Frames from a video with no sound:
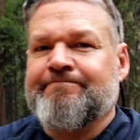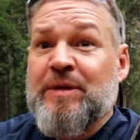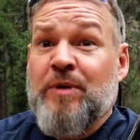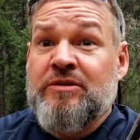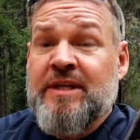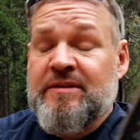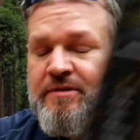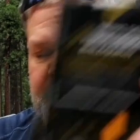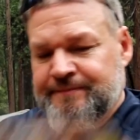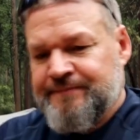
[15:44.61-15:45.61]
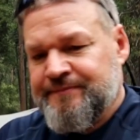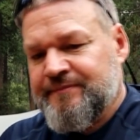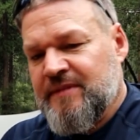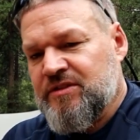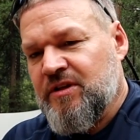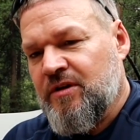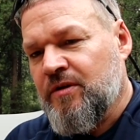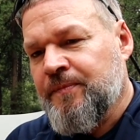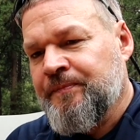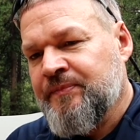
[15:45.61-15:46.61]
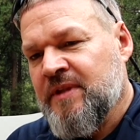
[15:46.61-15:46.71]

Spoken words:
Nemo Tensor. So